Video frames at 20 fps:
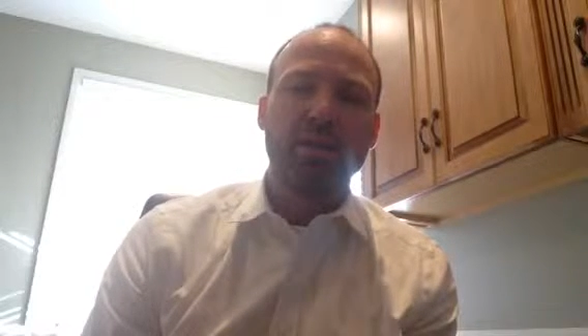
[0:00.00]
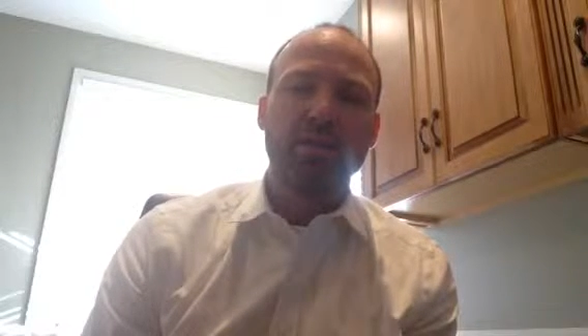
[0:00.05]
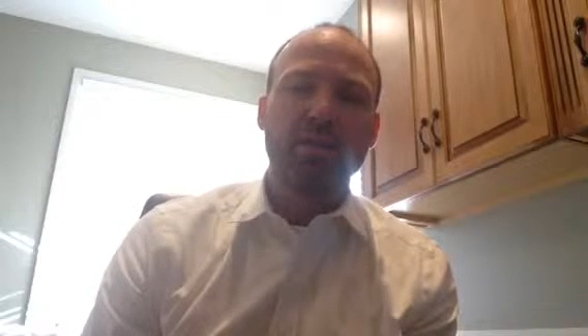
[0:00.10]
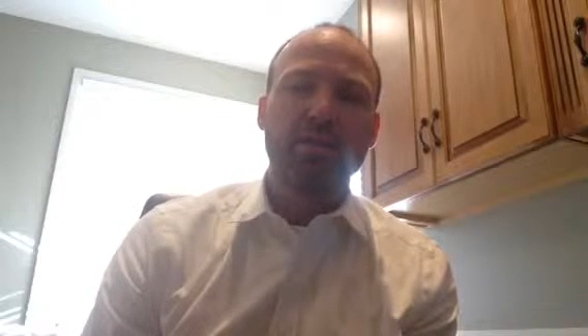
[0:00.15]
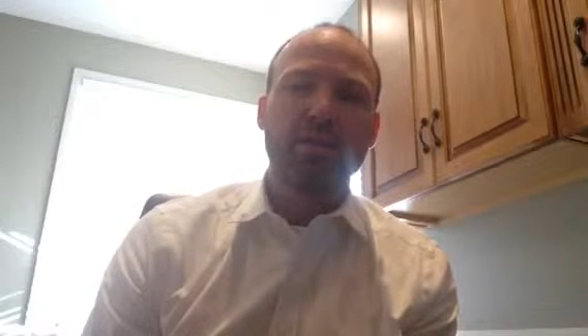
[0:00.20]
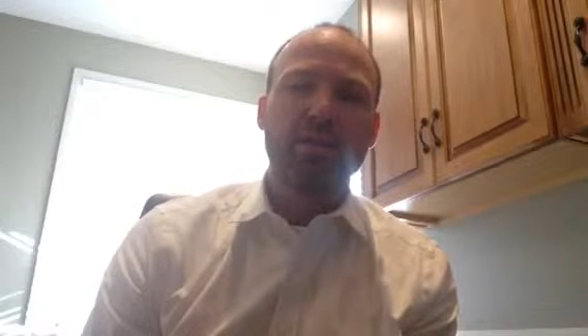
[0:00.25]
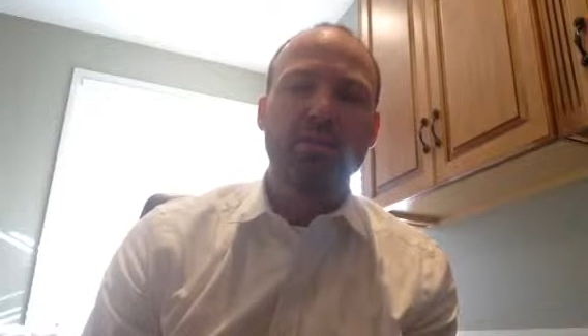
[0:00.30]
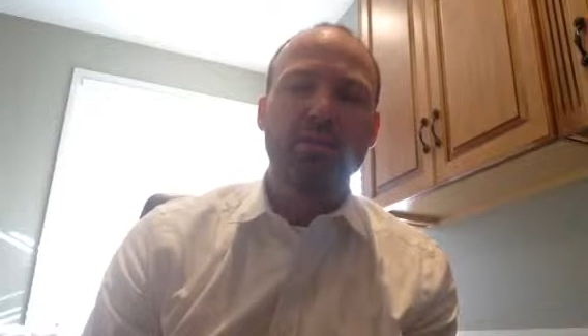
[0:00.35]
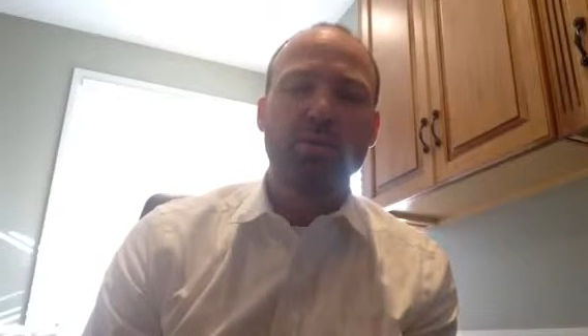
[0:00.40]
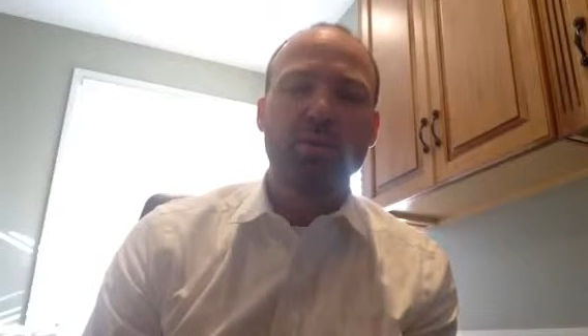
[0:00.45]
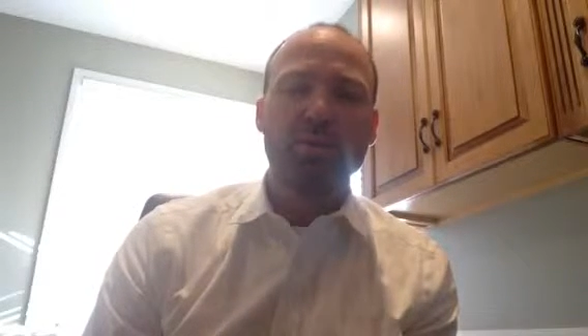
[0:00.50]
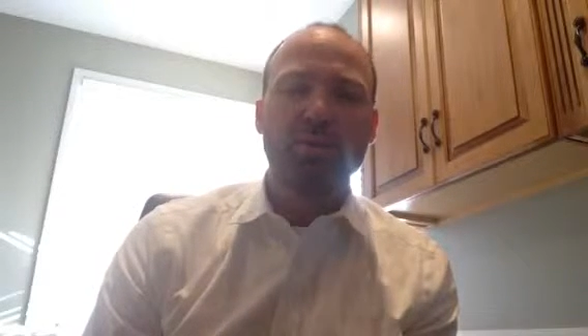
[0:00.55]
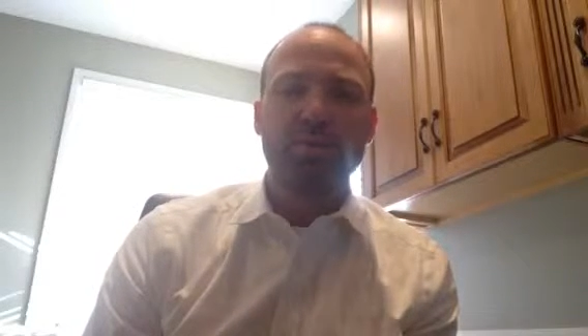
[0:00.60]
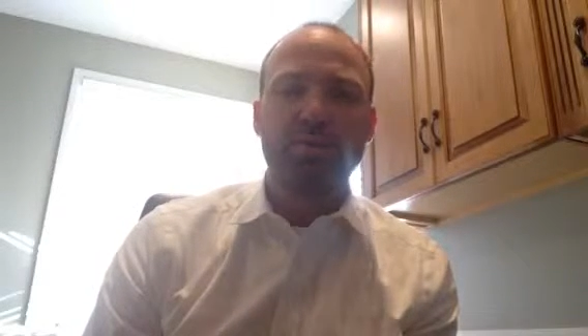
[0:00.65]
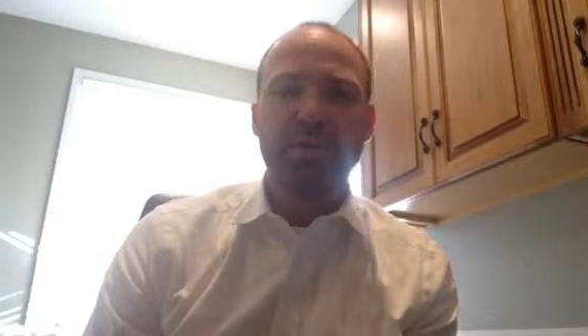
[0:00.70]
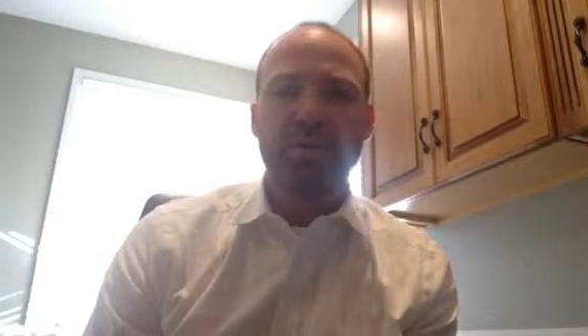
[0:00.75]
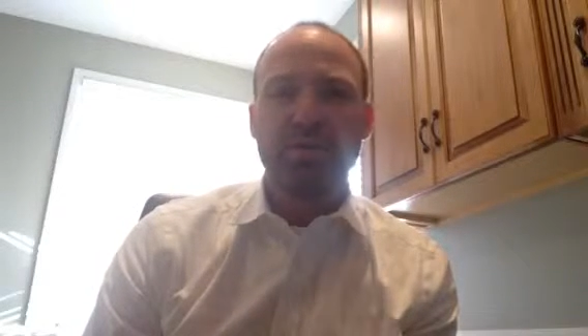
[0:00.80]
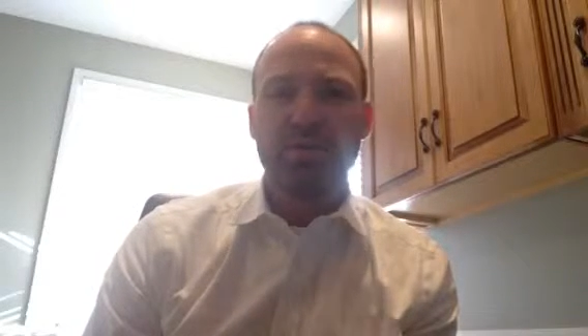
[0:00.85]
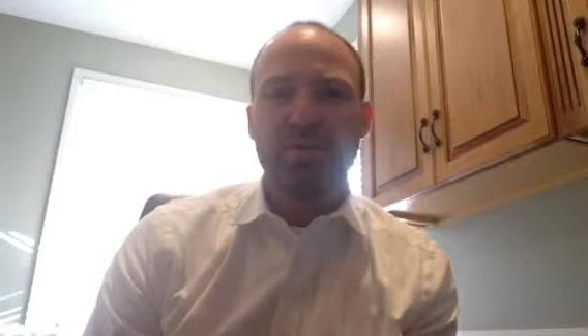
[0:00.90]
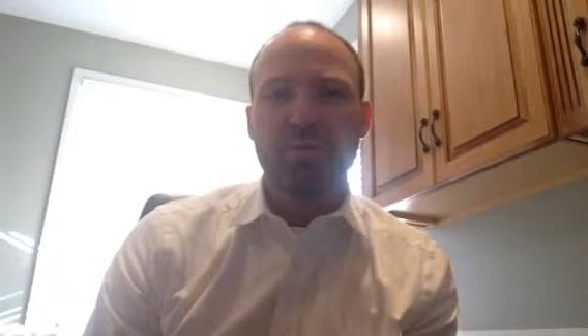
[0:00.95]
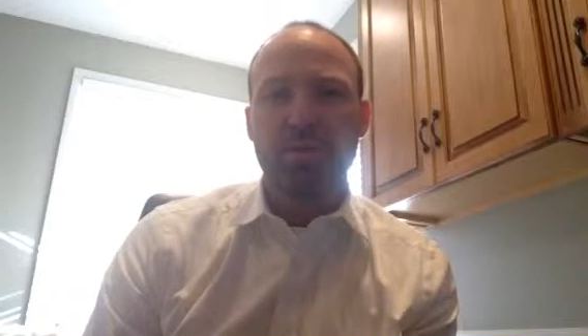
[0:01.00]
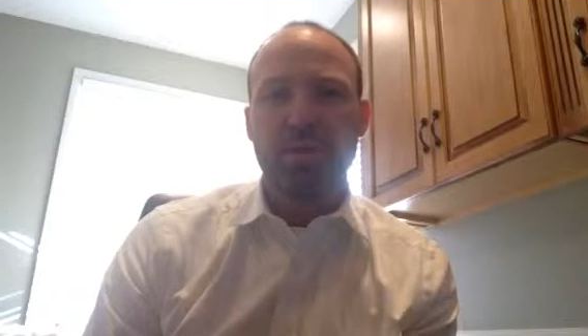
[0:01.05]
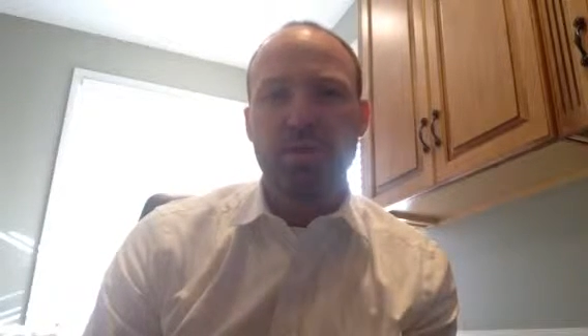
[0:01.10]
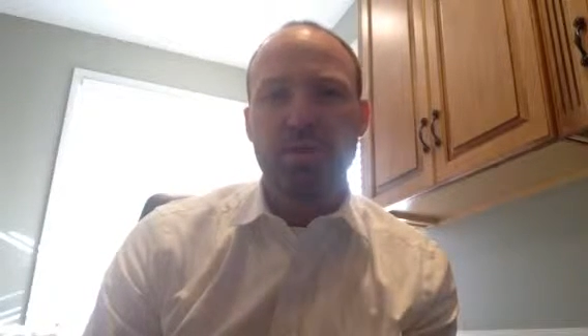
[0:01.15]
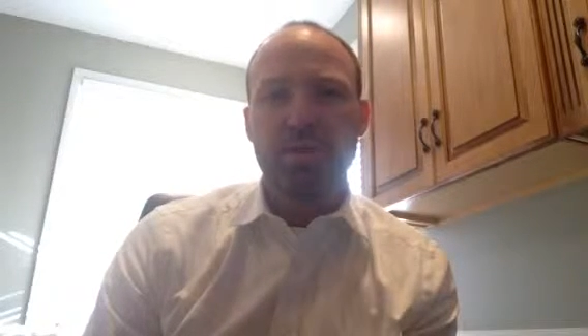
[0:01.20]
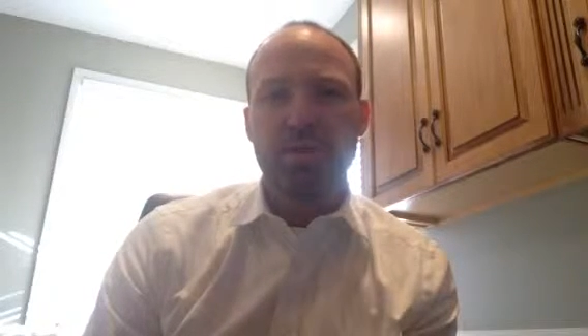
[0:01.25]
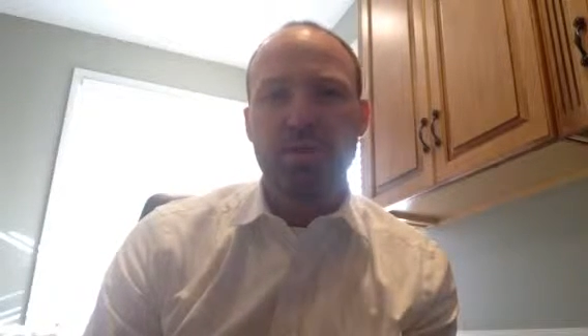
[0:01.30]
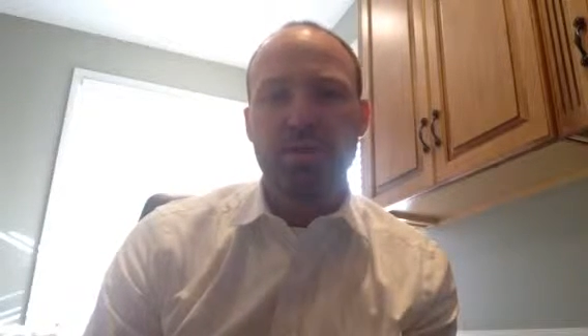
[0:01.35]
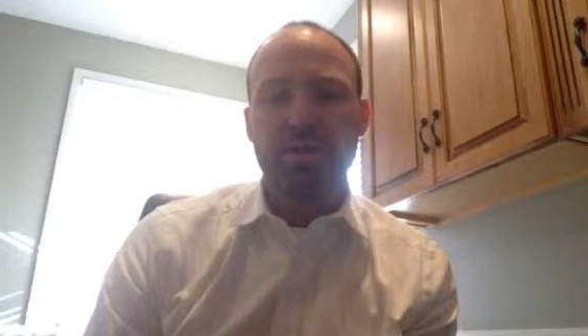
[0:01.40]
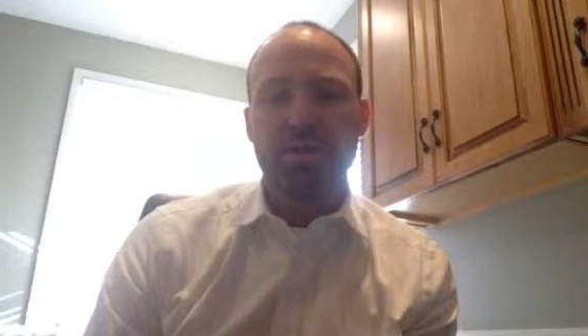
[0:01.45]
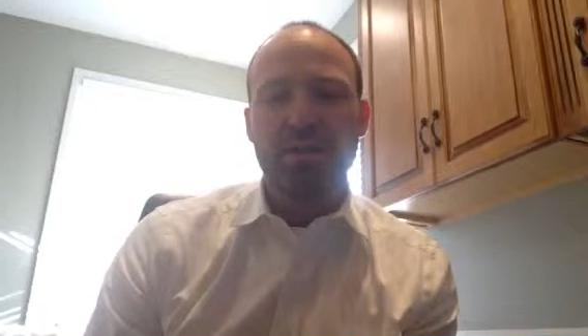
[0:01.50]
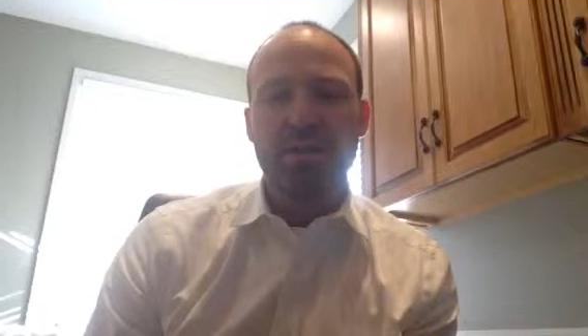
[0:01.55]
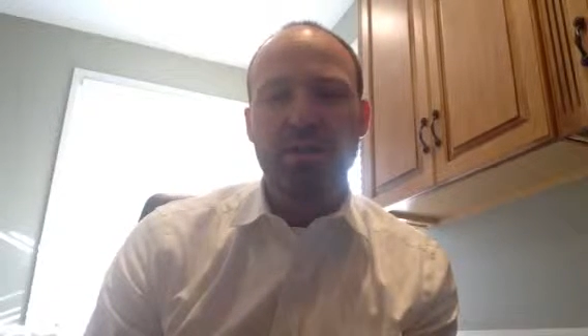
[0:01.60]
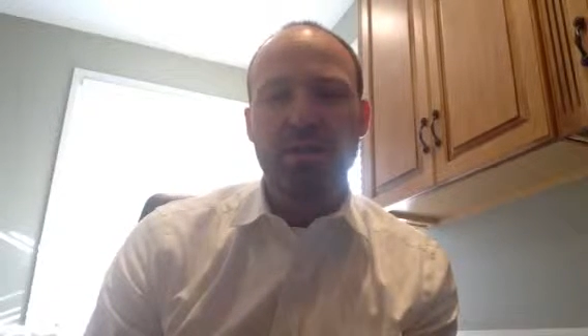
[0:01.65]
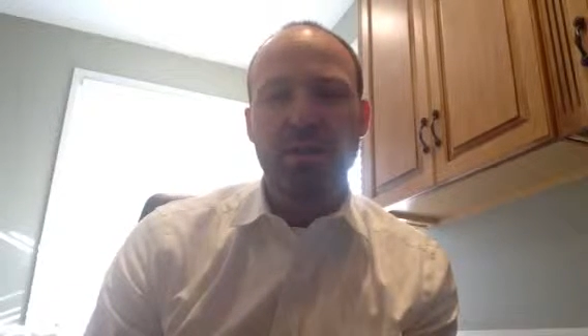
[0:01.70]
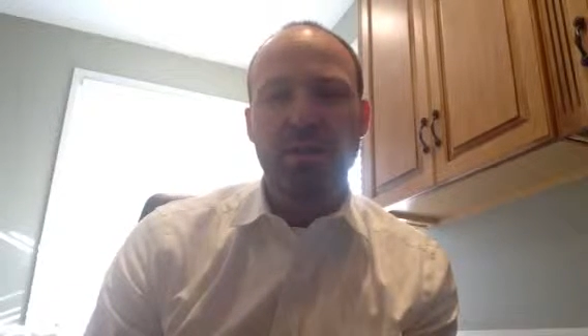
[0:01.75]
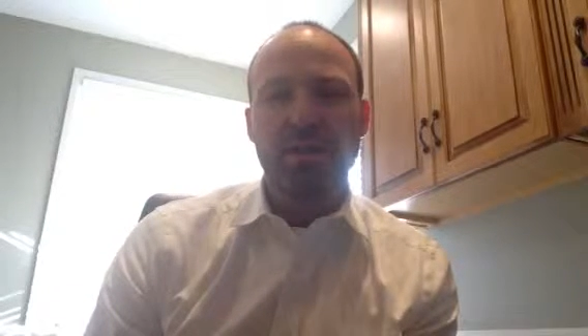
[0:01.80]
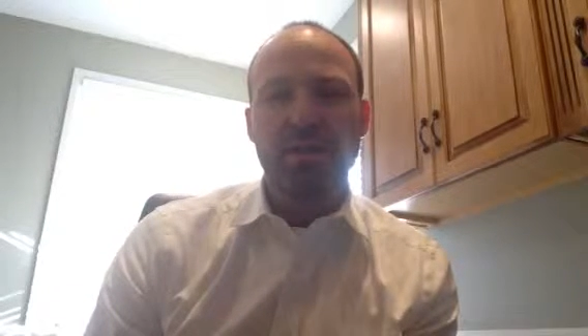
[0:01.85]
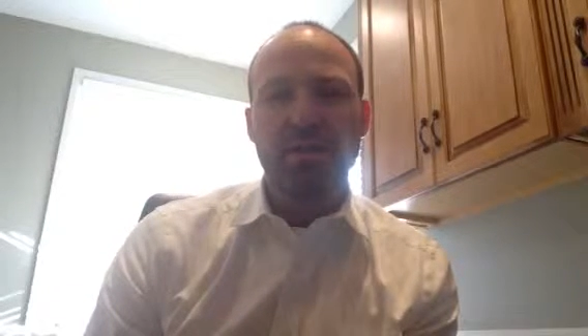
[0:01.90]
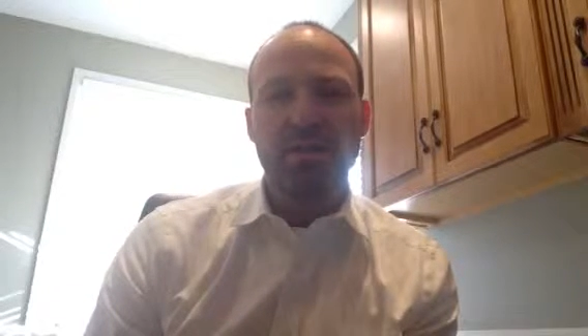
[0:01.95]
A subsequent offense in Washington
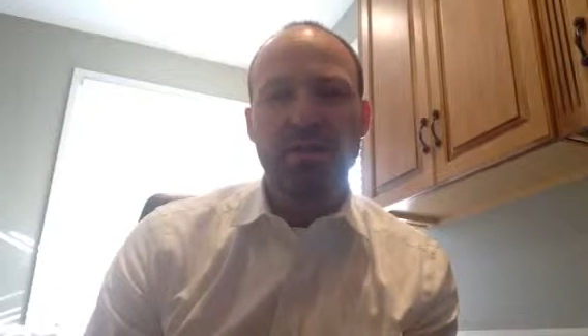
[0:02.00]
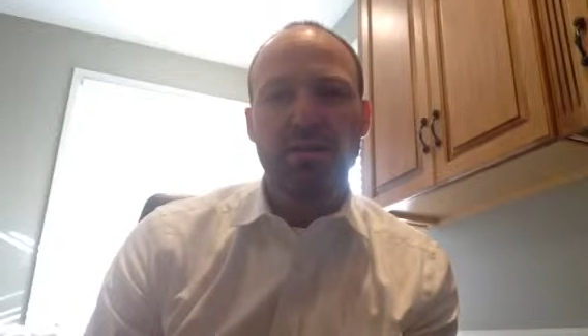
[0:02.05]
State